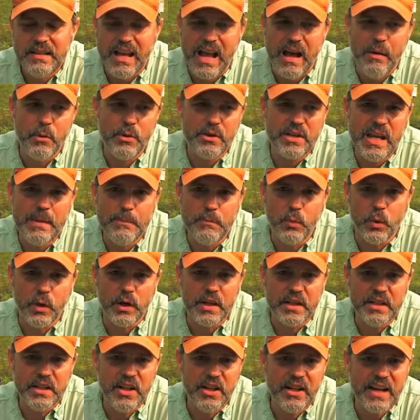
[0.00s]
I'm going to keep
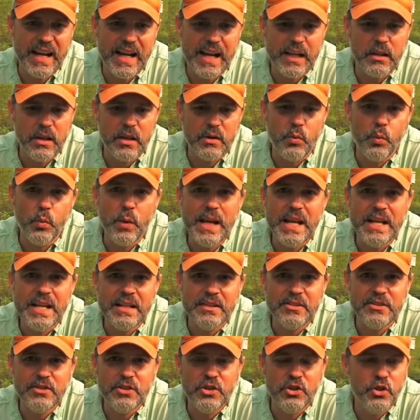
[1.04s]
working here. I got a lot of
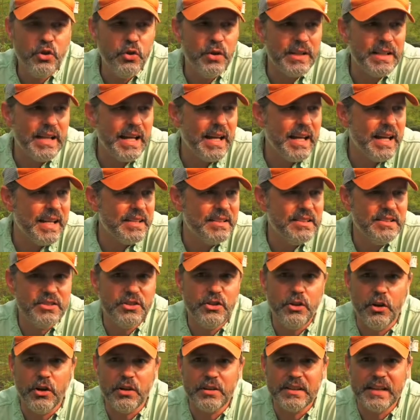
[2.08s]
weeding to do, and I got to get this
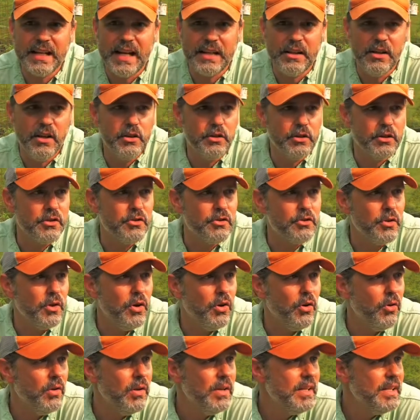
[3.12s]
garden kind of under
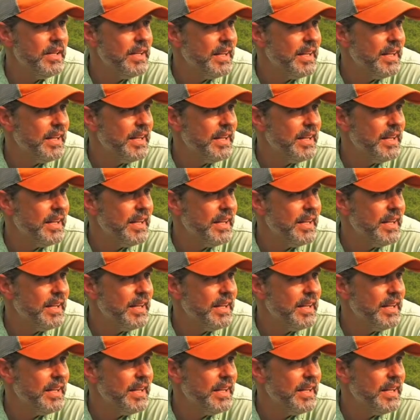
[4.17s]
control.